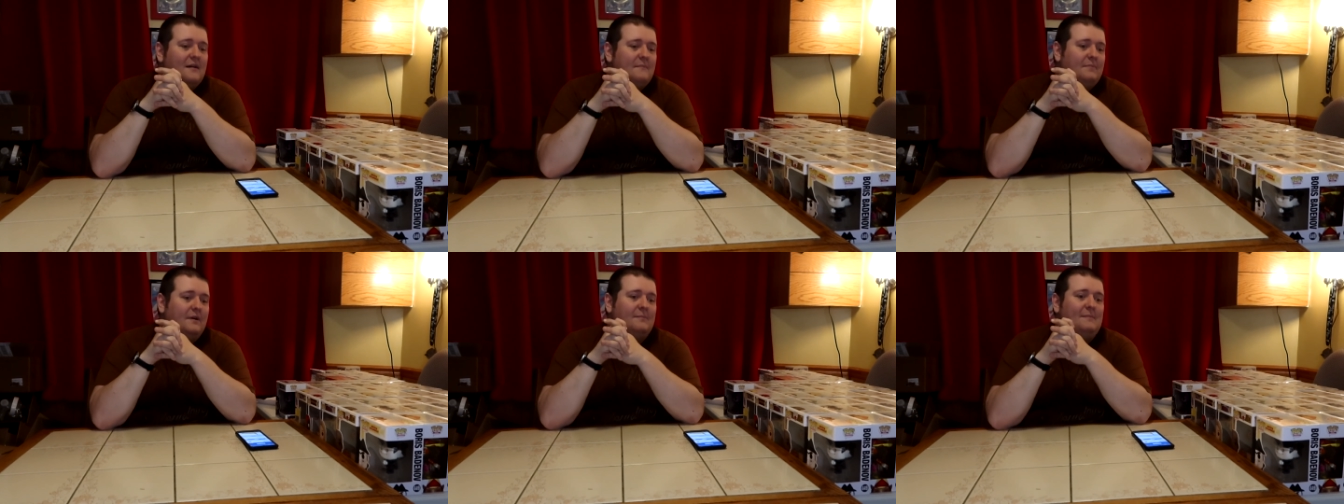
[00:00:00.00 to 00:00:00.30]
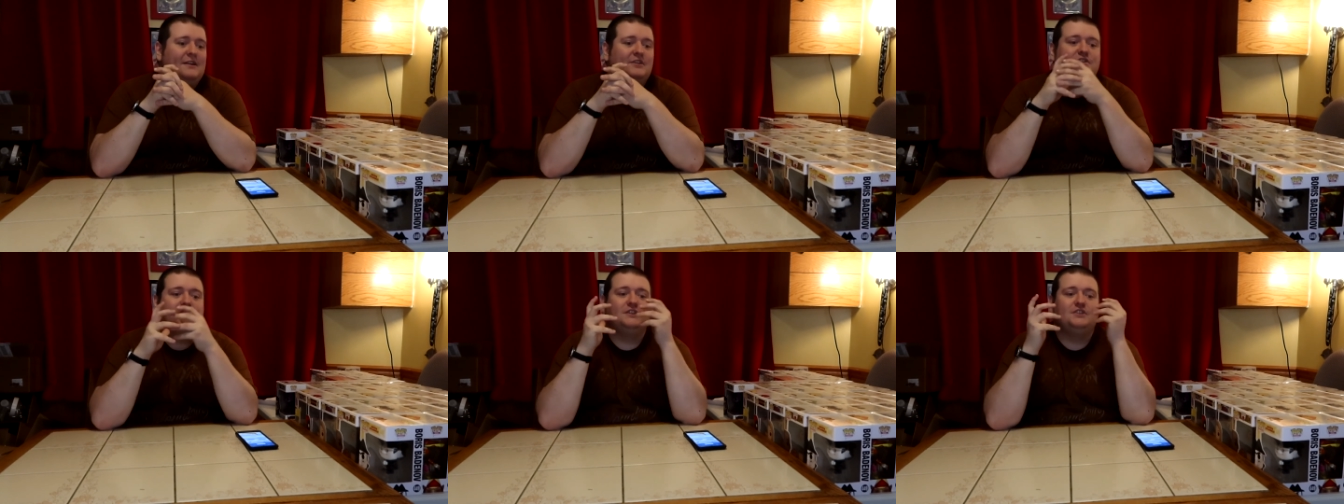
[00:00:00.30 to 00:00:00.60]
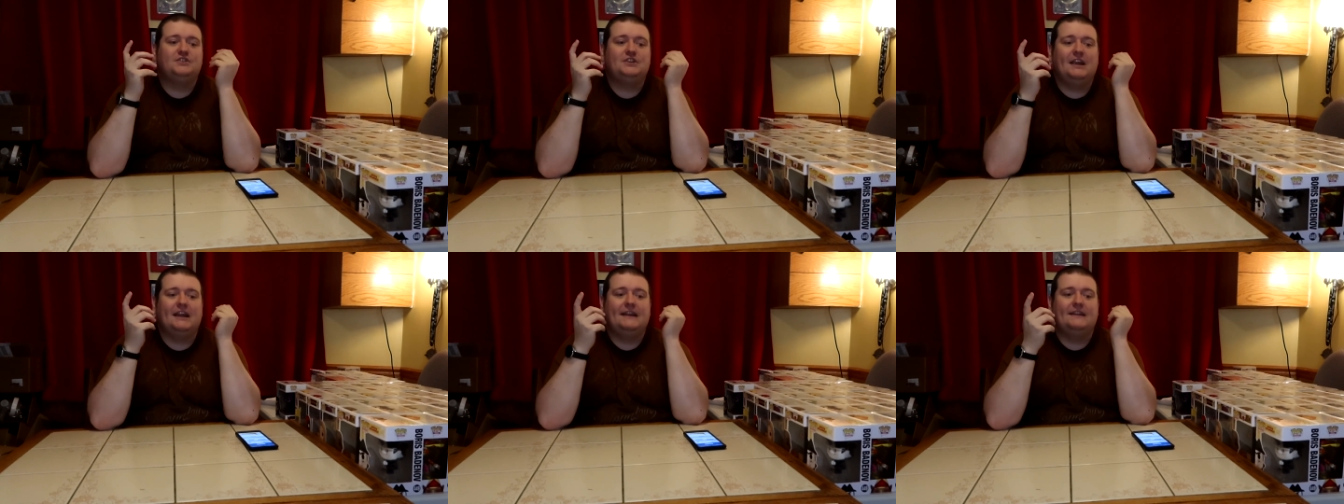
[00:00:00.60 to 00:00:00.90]
But make sure
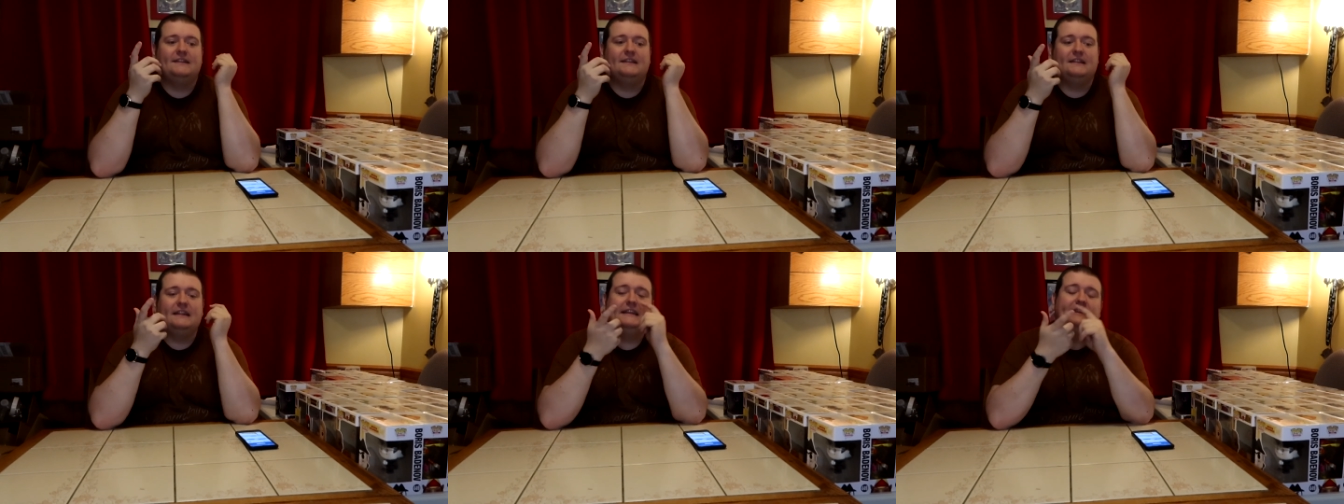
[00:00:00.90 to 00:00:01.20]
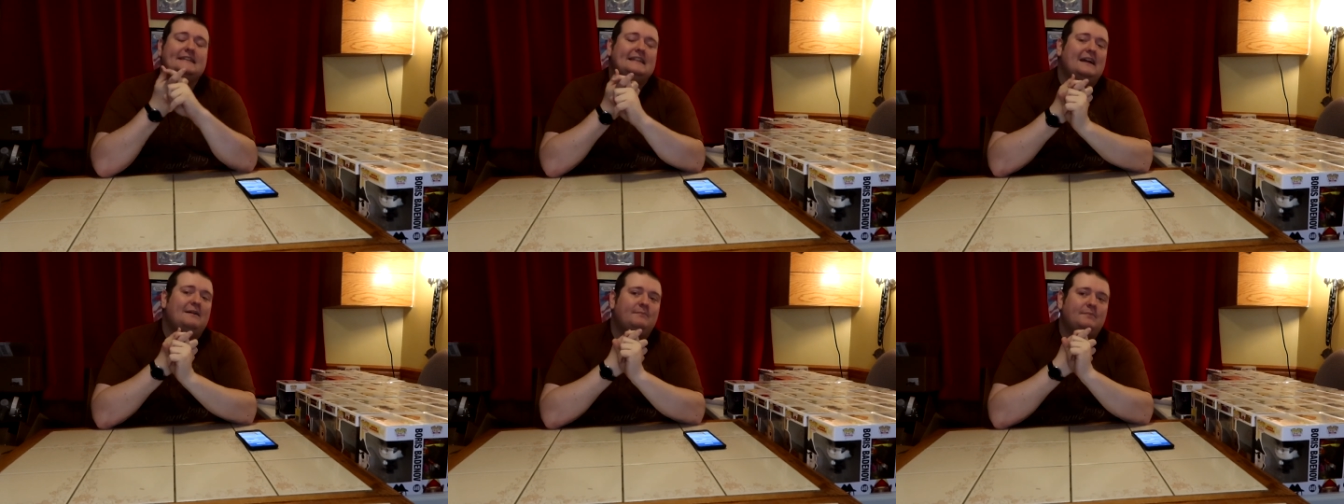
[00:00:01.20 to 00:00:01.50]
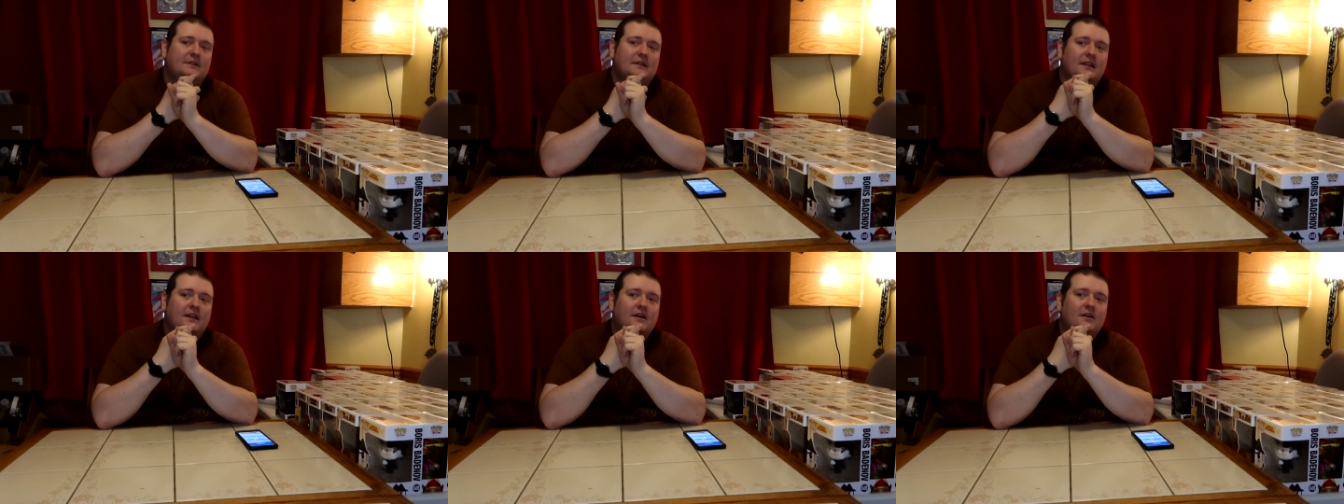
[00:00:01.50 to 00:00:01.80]
you're checking the links down
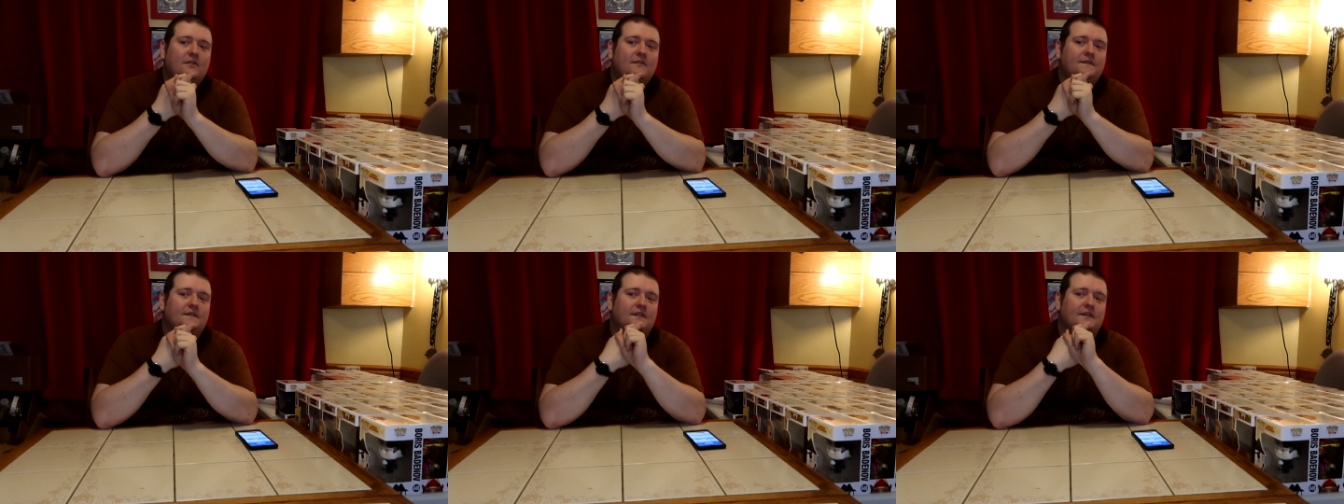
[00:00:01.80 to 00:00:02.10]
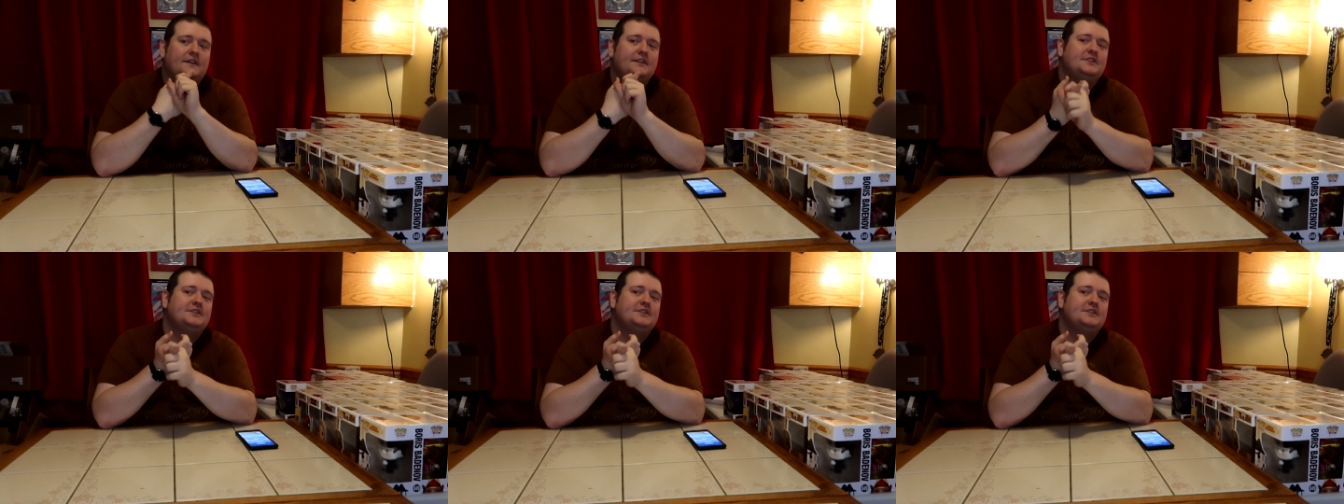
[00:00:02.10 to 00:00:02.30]
below for